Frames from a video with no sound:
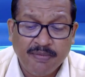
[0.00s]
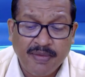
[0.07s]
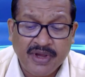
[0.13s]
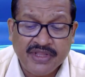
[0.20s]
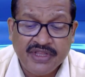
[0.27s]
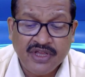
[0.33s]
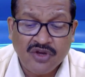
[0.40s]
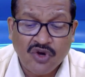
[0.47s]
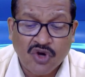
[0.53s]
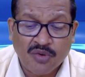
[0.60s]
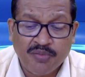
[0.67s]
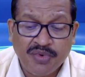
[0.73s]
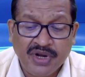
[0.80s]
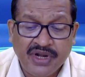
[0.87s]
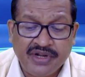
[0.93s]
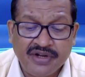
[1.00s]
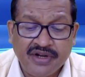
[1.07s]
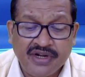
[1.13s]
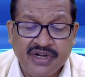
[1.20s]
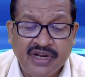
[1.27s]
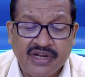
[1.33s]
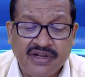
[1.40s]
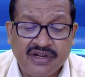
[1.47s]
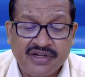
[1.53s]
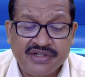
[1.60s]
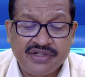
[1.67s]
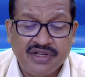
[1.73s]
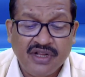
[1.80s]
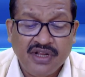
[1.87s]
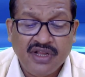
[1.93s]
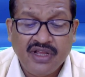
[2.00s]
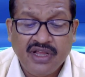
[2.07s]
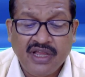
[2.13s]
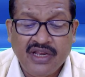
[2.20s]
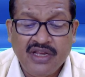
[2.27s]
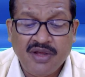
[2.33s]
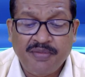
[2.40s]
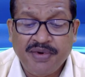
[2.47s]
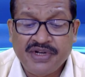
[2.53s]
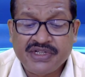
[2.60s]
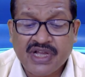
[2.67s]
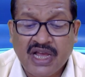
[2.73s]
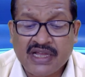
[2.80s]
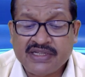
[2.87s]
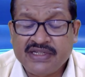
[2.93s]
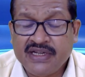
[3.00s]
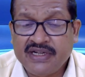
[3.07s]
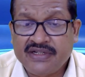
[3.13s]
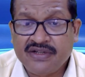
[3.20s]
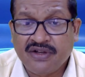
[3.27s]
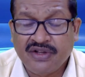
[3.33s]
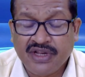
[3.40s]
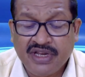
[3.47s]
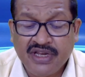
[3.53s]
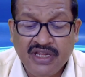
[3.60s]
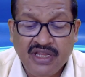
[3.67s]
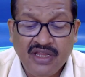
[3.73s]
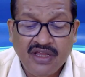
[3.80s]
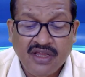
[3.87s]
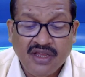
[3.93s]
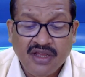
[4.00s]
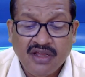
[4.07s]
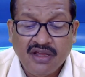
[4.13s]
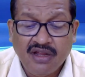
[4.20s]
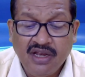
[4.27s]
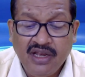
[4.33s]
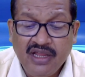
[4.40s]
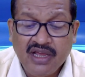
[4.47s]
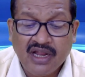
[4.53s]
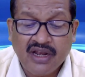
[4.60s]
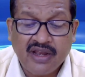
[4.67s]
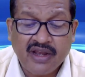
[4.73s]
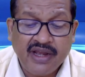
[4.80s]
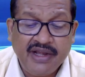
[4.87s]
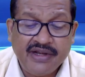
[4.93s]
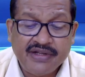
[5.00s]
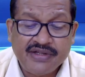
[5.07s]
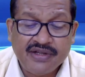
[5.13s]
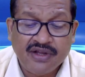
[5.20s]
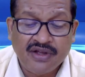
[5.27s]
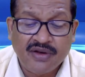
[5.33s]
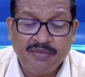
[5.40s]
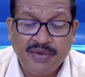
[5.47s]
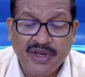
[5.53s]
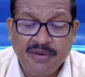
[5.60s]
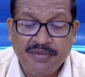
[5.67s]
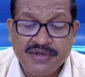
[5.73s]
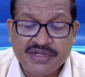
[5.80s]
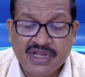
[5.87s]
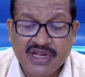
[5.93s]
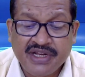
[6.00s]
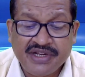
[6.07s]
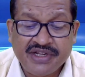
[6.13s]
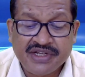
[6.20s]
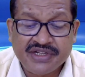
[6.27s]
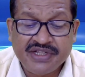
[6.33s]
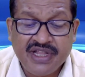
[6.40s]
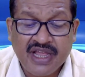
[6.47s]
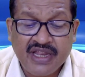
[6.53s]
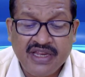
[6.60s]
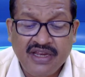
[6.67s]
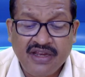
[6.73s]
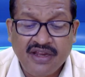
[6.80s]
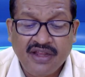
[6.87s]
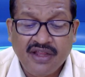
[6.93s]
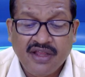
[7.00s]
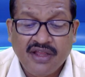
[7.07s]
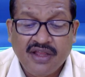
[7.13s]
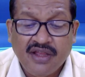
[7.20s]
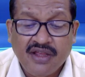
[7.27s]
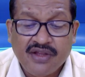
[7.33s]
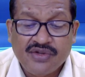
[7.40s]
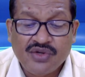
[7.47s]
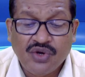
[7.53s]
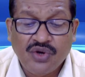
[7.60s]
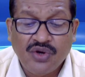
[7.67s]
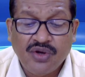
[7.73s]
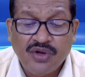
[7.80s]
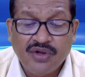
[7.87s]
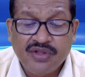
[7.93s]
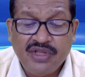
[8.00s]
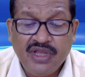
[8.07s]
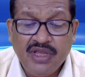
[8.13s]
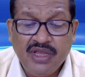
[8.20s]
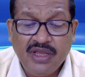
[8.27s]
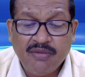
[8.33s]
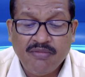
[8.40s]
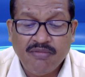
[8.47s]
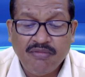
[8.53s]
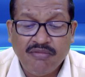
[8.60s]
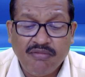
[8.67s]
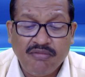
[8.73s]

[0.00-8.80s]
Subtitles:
by the corporate debtors any of its assets or any legal rights or beneficial interest therein. So the